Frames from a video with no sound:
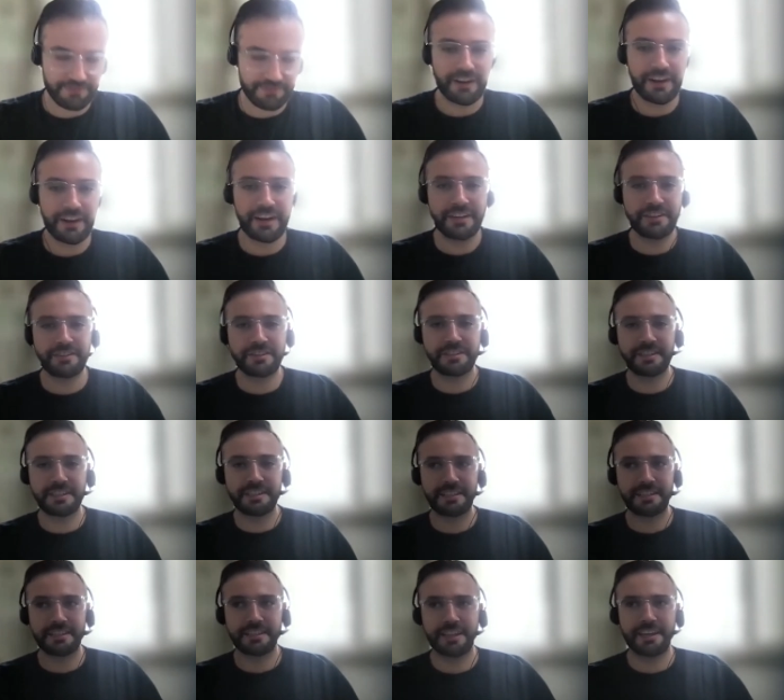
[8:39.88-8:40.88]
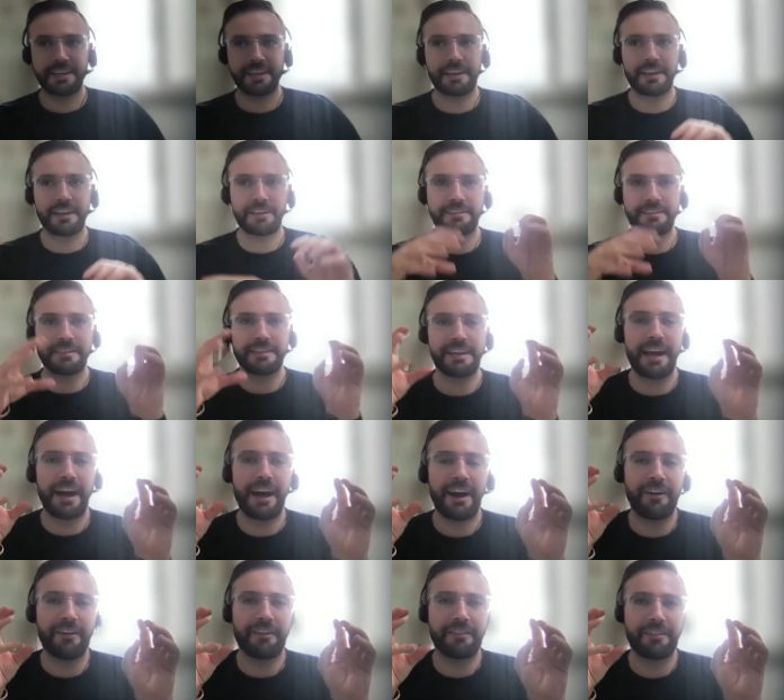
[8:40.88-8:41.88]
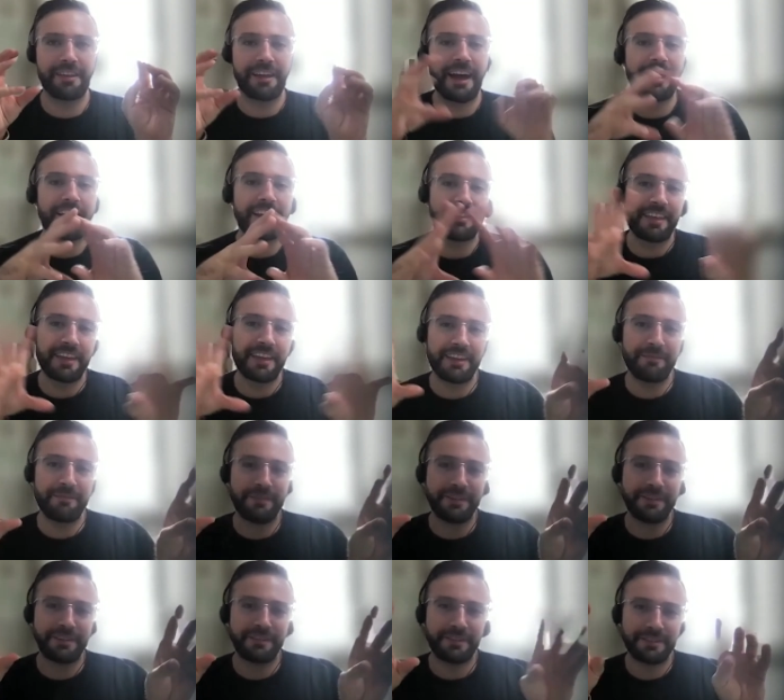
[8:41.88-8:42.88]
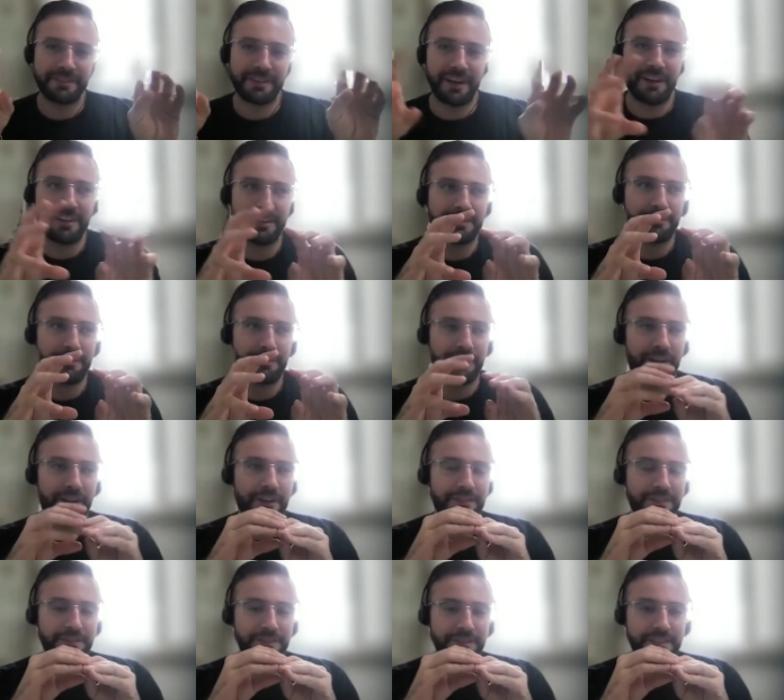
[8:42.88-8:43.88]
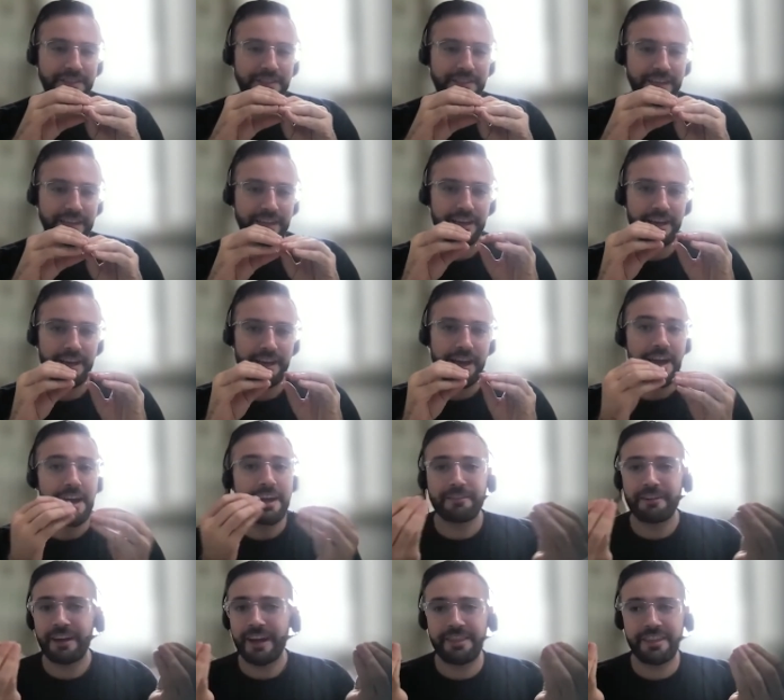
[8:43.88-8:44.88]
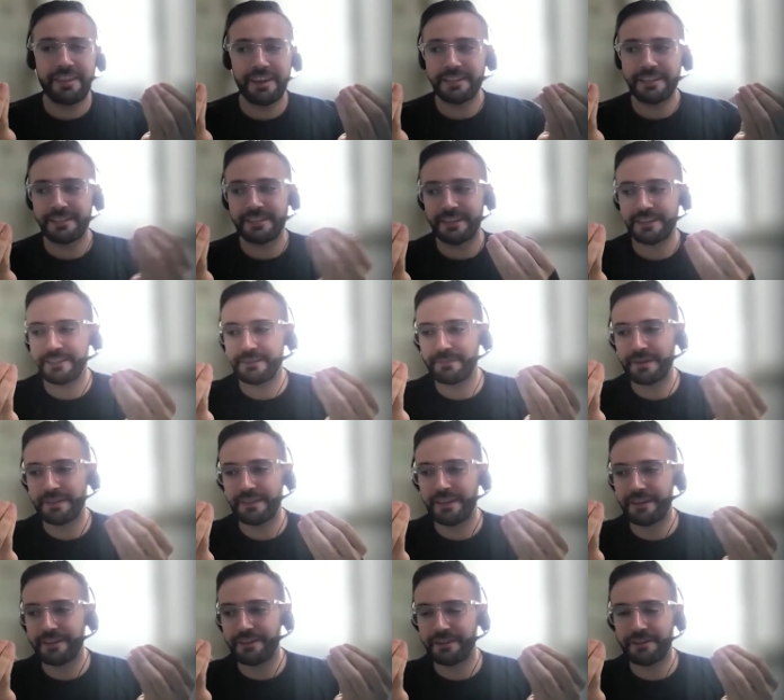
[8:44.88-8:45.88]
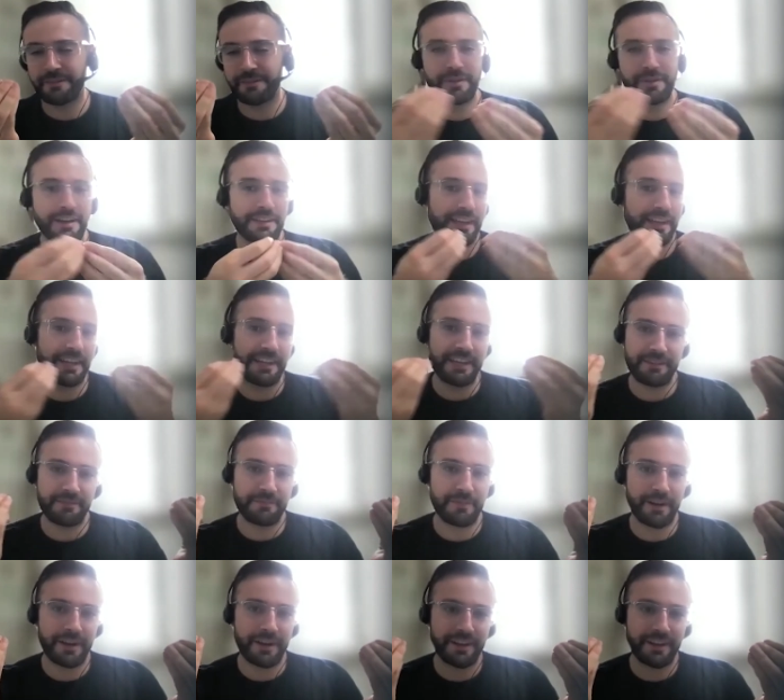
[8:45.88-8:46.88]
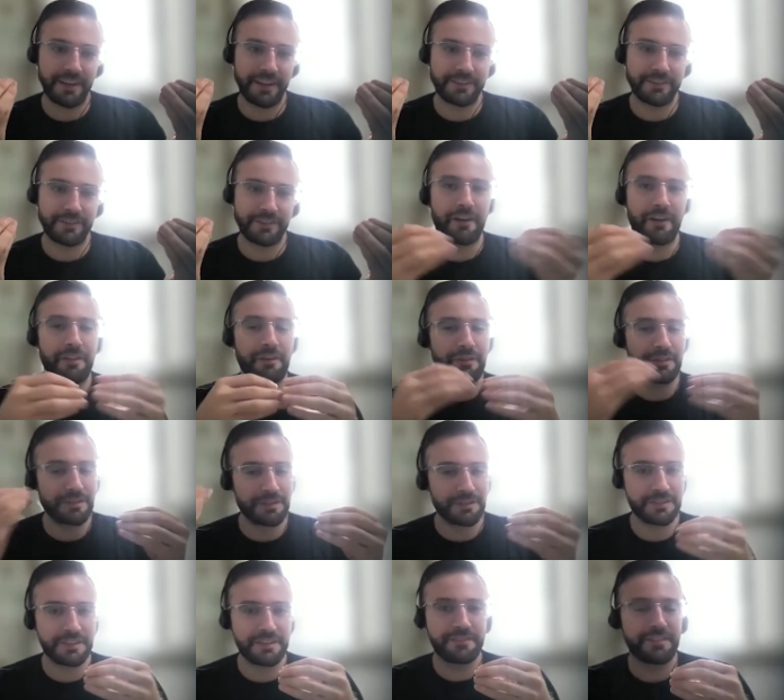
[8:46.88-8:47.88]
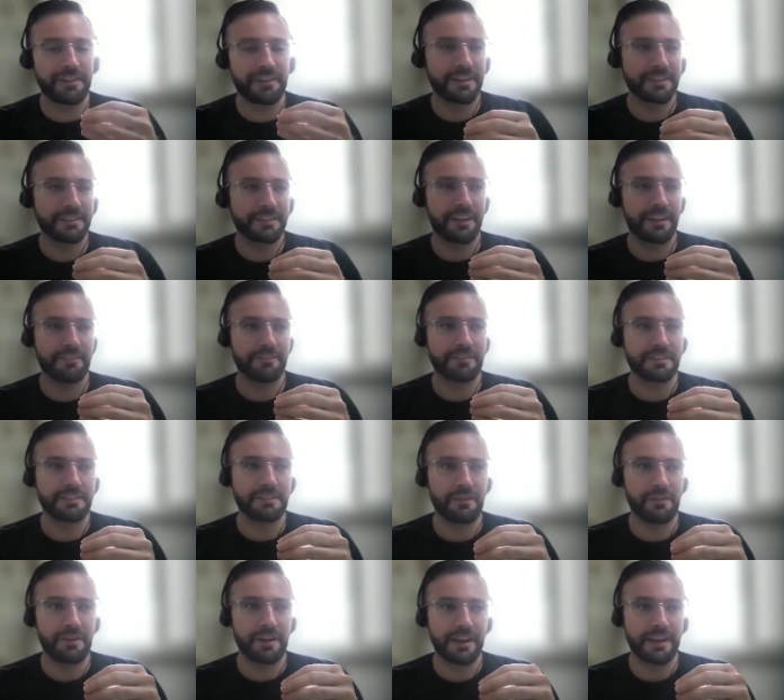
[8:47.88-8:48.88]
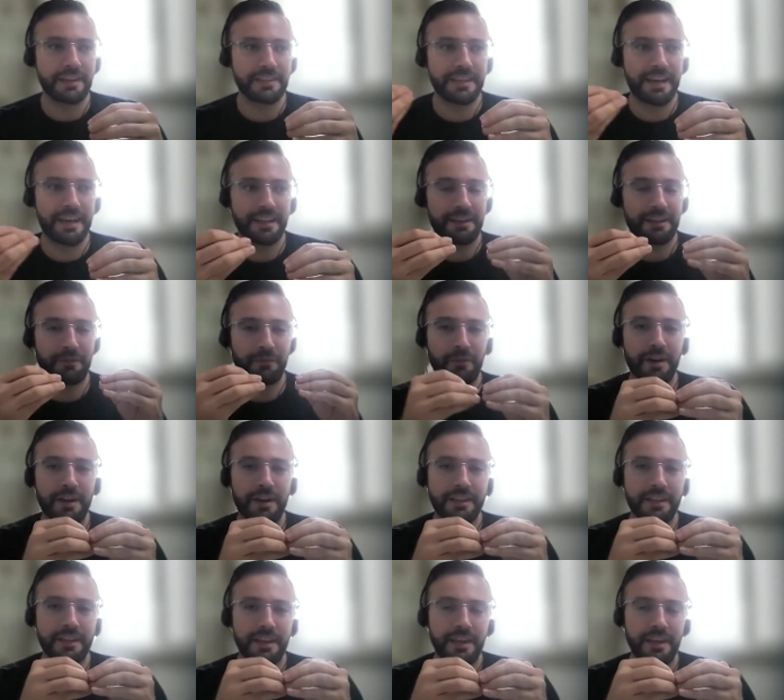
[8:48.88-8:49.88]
very interesting to like see how I like that image of the dolls, but also just like I think it's like something that you could apply to any marketing. So although it's so different, it's kind of just knowing exactly what